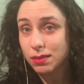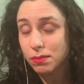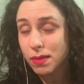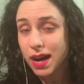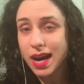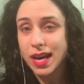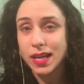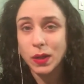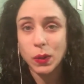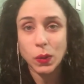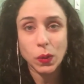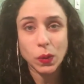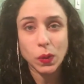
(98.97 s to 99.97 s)
my
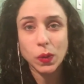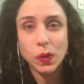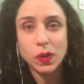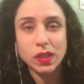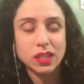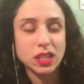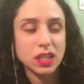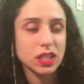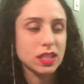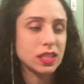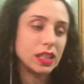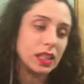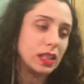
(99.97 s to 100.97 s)

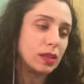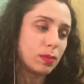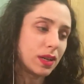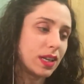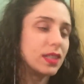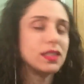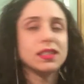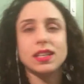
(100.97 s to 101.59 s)
gorgeous Libras,